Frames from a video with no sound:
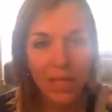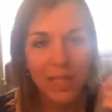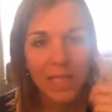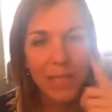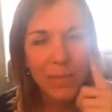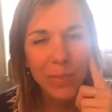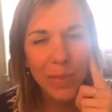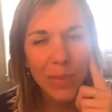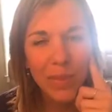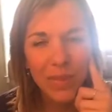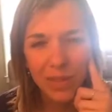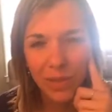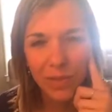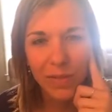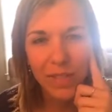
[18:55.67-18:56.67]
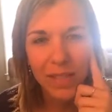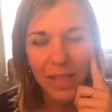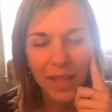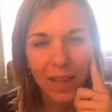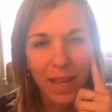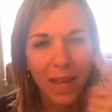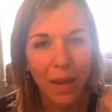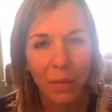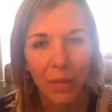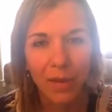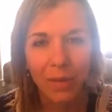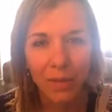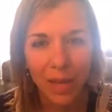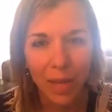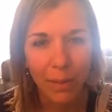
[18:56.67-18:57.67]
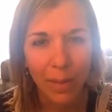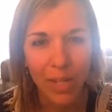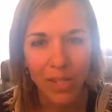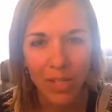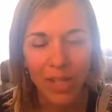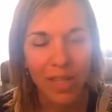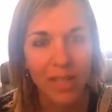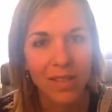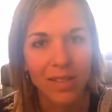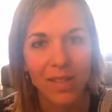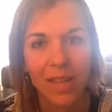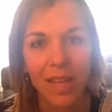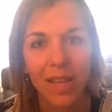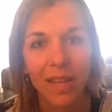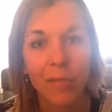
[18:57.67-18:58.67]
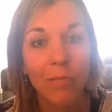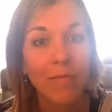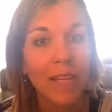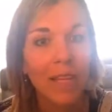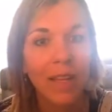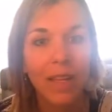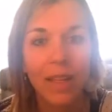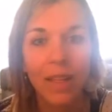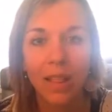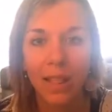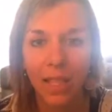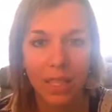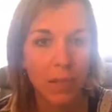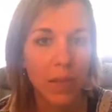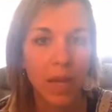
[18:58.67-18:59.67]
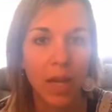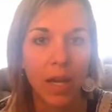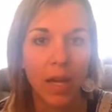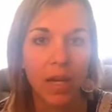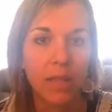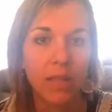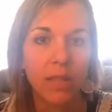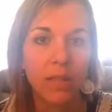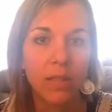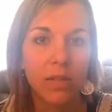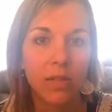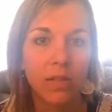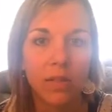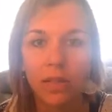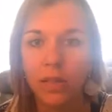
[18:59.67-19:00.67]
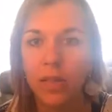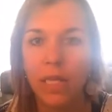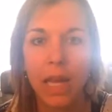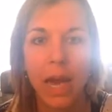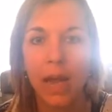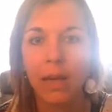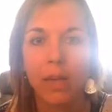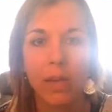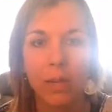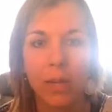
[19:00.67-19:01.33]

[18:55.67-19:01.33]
simple and surfacey, like I want to fit in my jeans, like, let's be honest, not going to